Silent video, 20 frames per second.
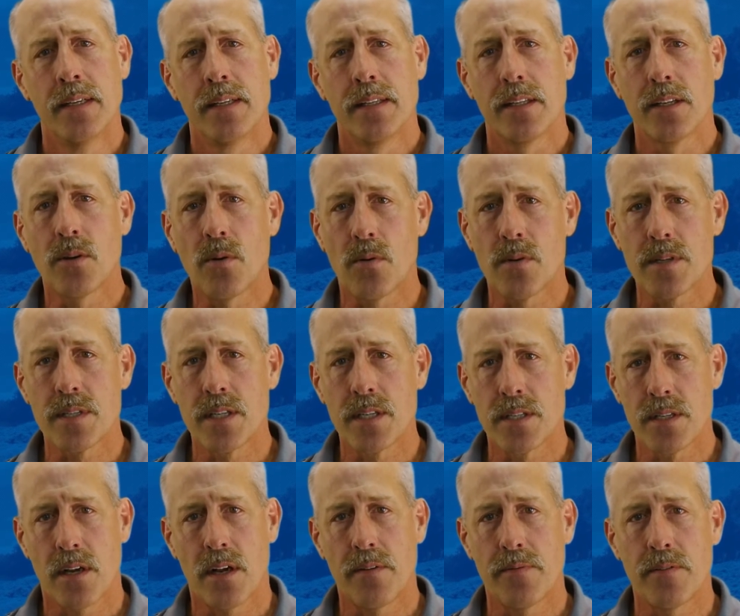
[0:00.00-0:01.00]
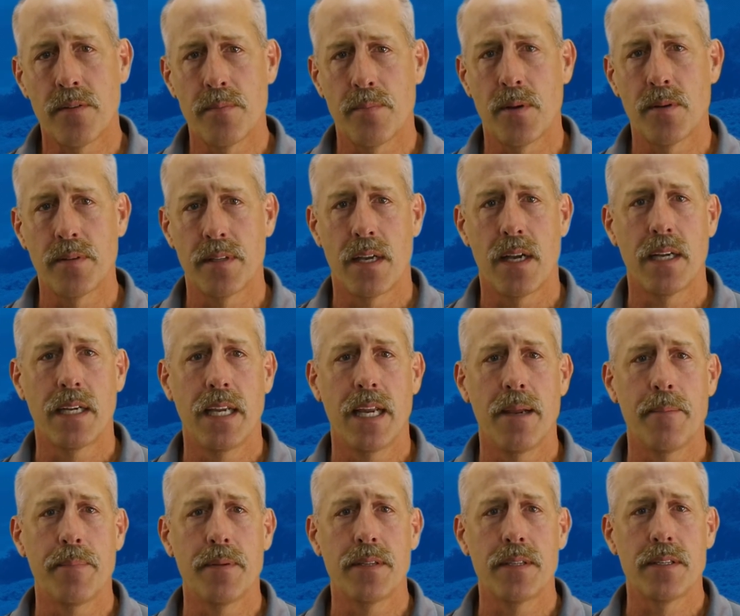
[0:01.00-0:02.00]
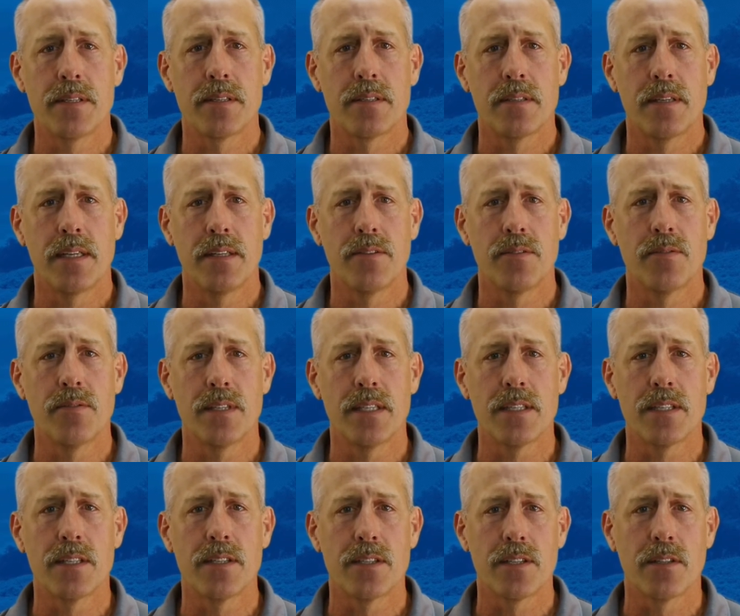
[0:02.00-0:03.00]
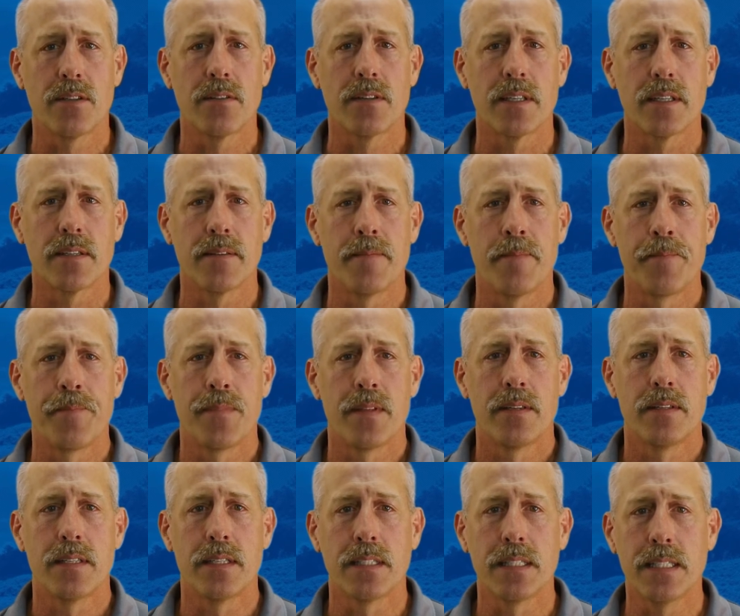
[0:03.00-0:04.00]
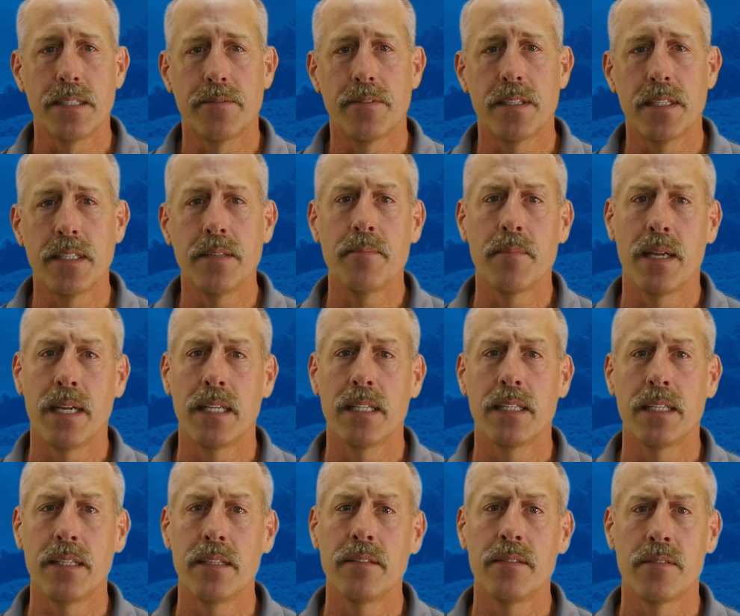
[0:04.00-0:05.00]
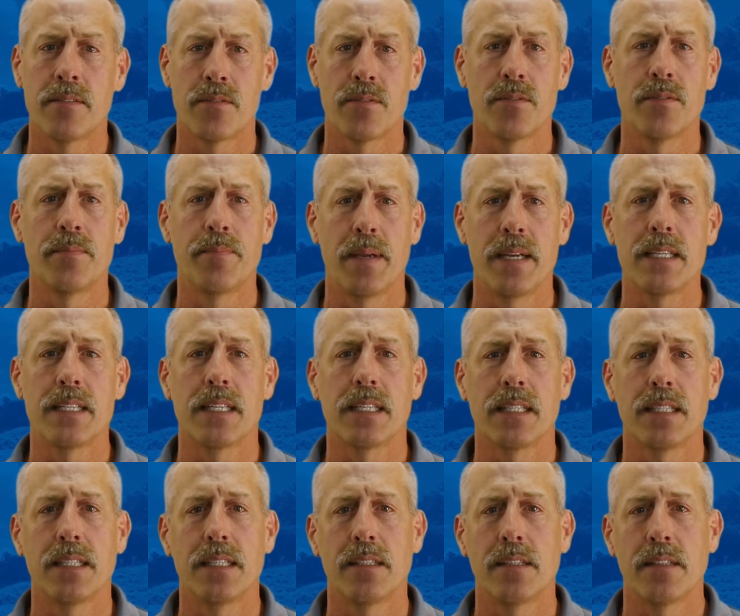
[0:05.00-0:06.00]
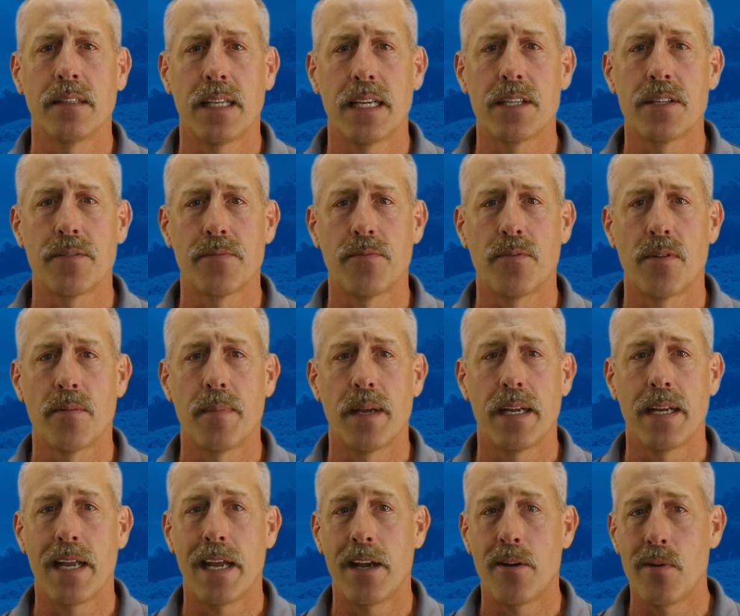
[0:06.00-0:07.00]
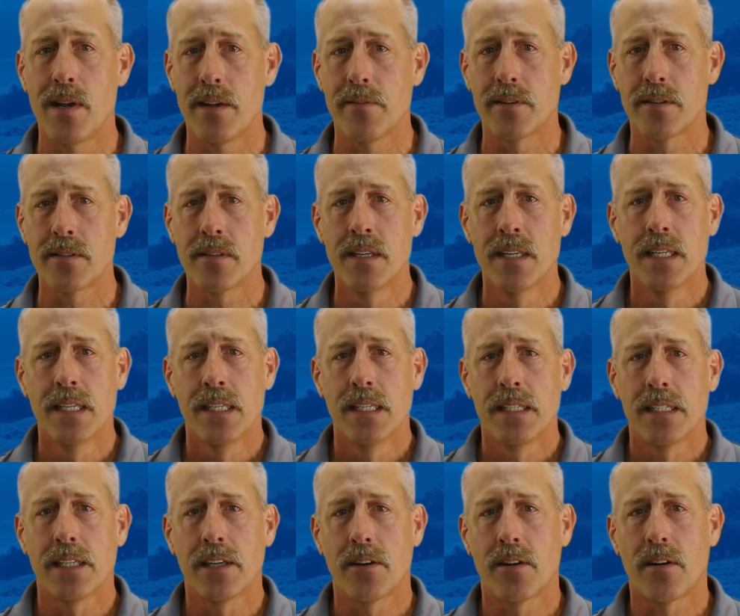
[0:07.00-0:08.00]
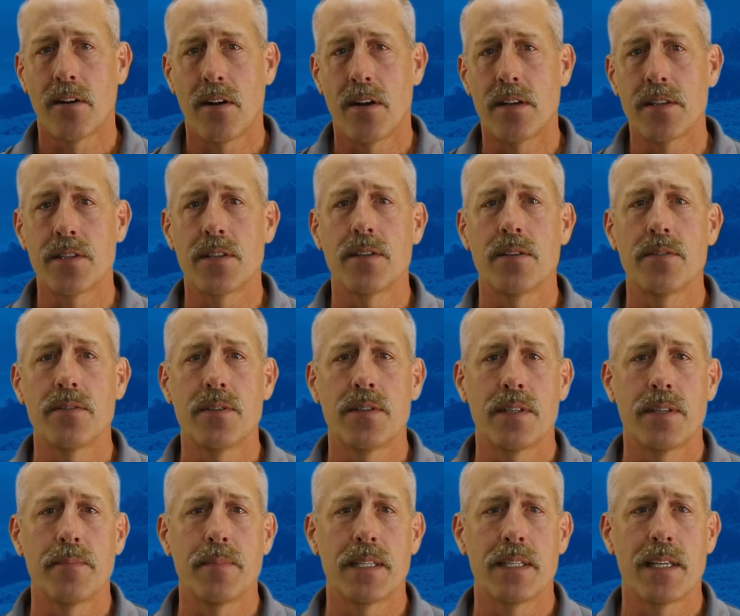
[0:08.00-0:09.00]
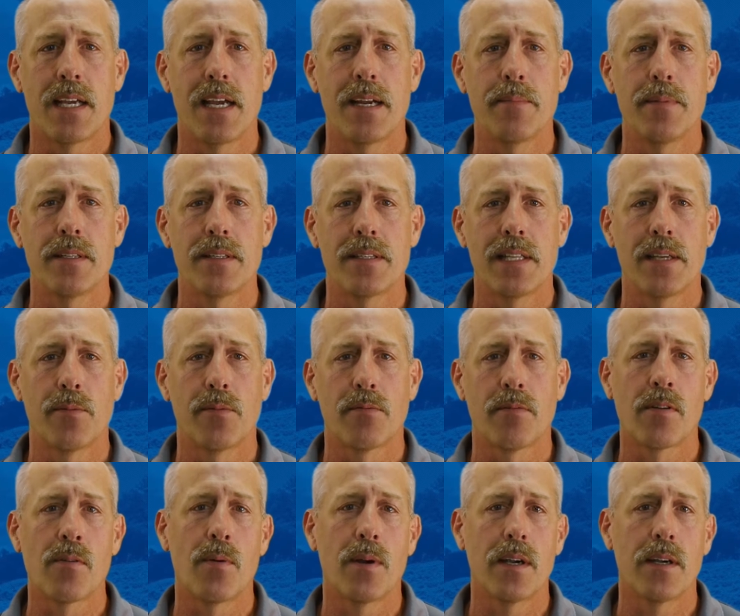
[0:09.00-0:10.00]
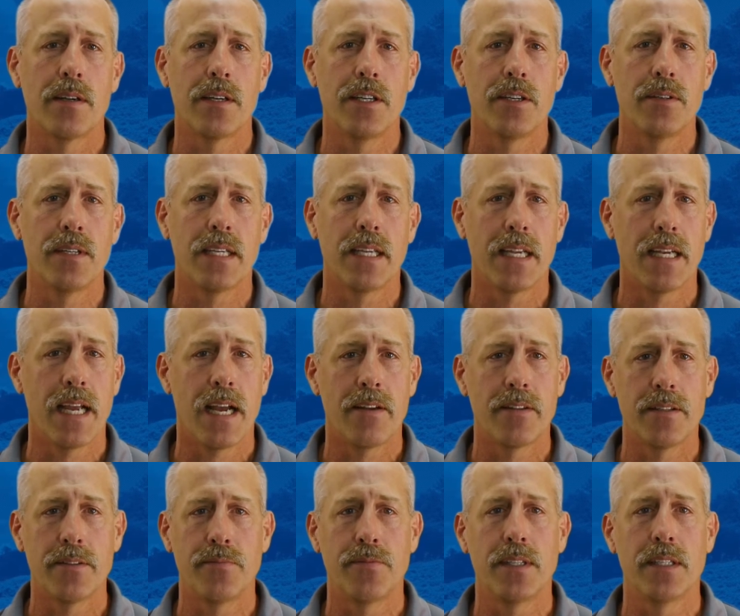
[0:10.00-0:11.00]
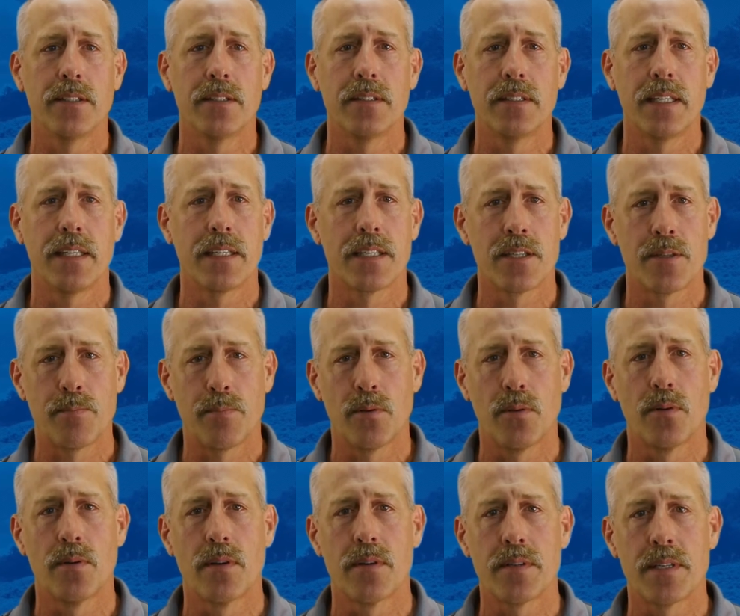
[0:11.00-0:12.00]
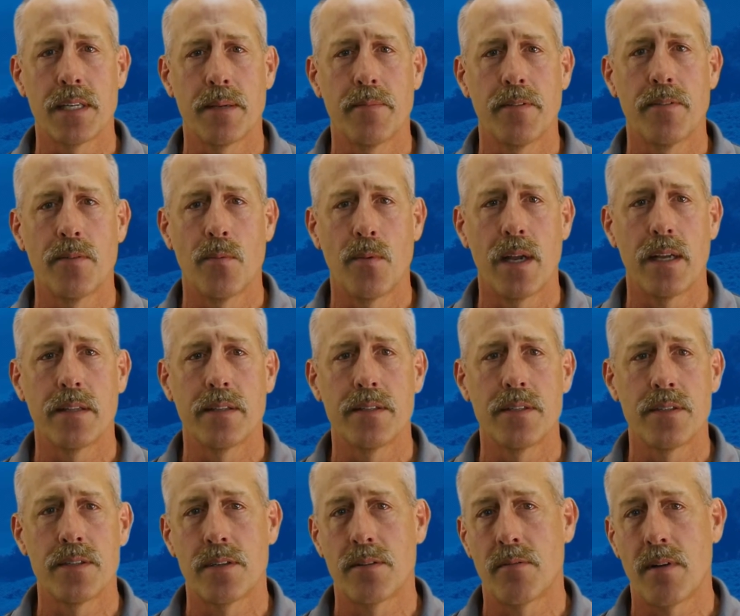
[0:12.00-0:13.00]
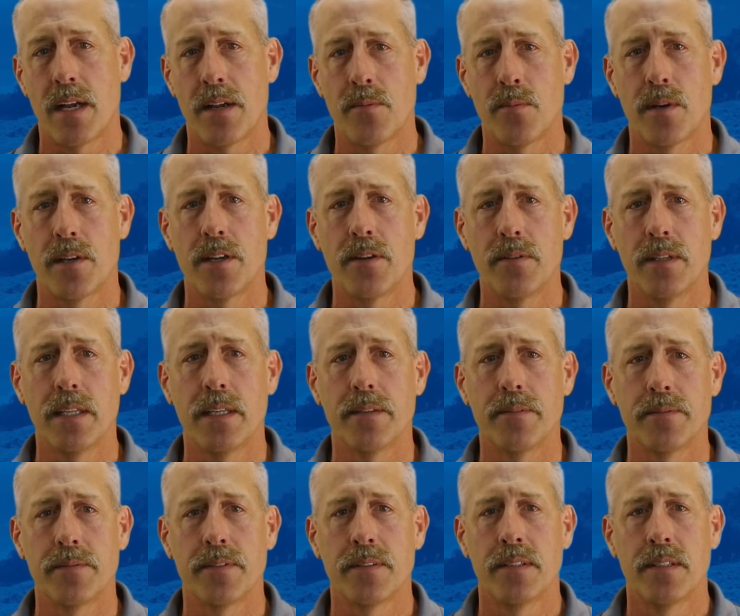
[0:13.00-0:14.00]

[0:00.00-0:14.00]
The course is offered both on campus and through distance learning. Delivery mainly through basically lecture format. However, there are also some assignments that will require you to get out in the field and explore some of the wetlands around where you live.